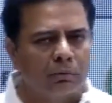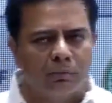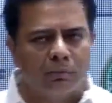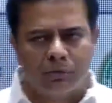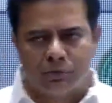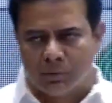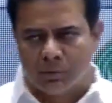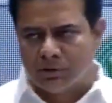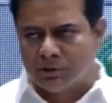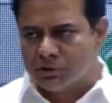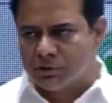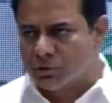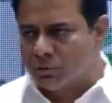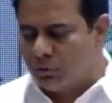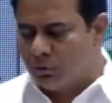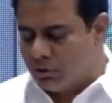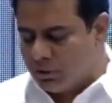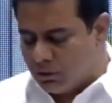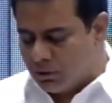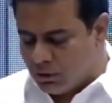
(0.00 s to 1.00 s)
which was
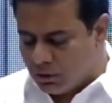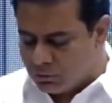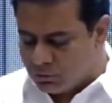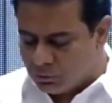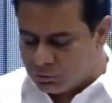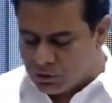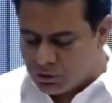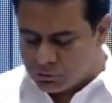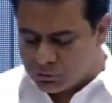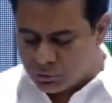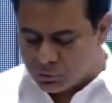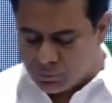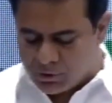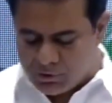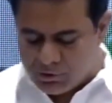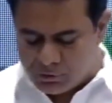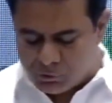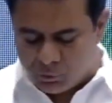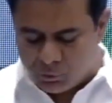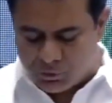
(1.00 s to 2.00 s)
issued in uh, two thousand
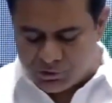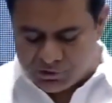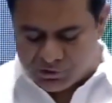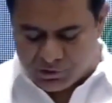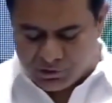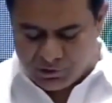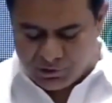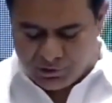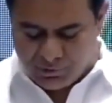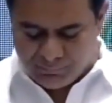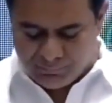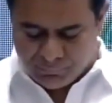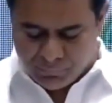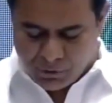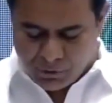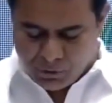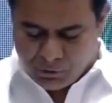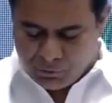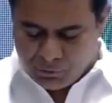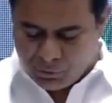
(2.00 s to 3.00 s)
twenty-two recently
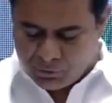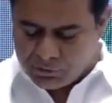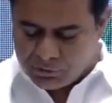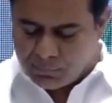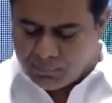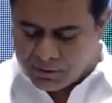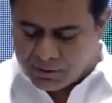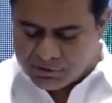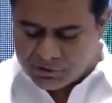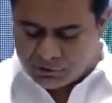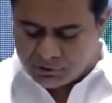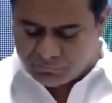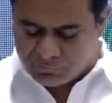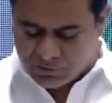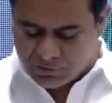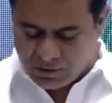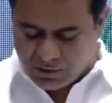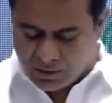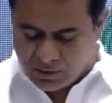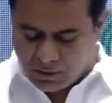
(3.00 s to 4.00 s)
during the budget of
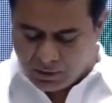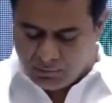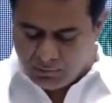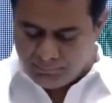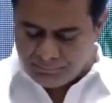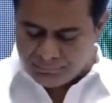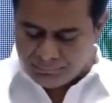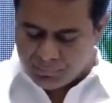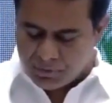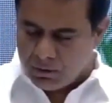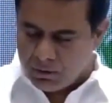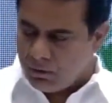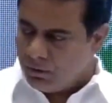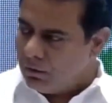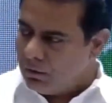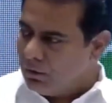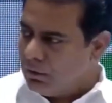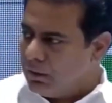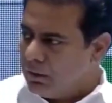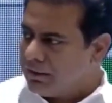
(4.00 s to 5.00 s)
Telangana,
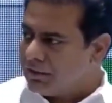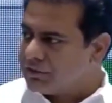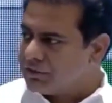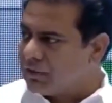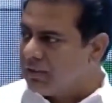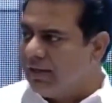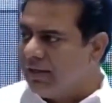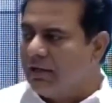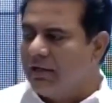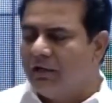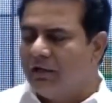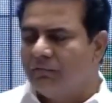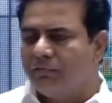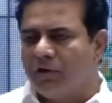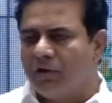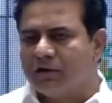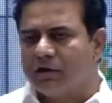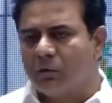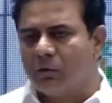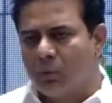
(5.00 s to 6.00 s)
has clearly
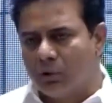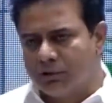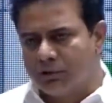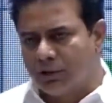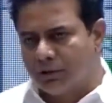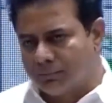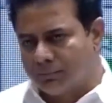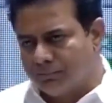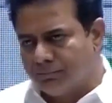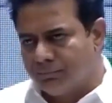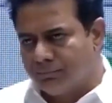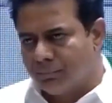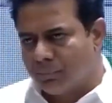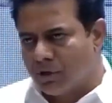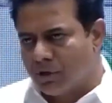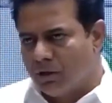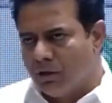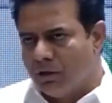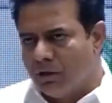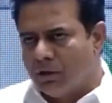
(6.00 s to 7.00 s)
reflected one thing.
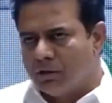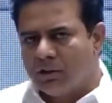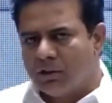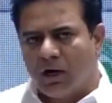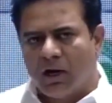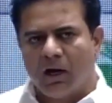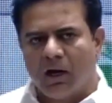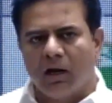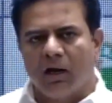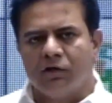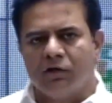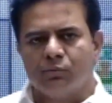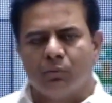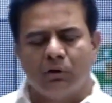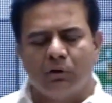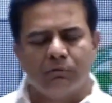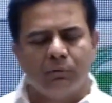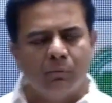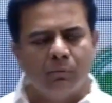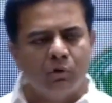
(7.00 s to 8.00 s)
Telangana is
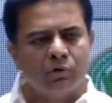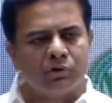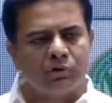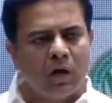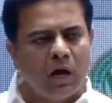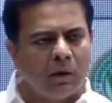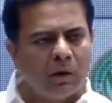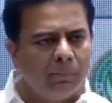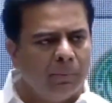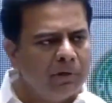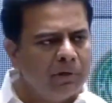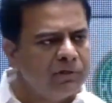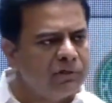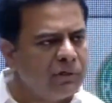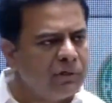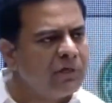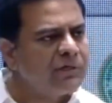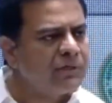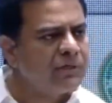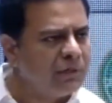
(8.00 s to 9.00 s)
one of the most urban
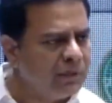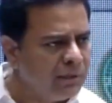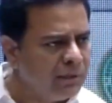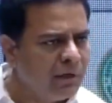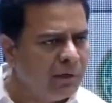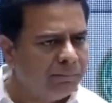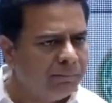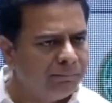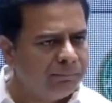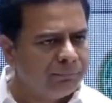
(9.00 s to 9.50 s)
states in India.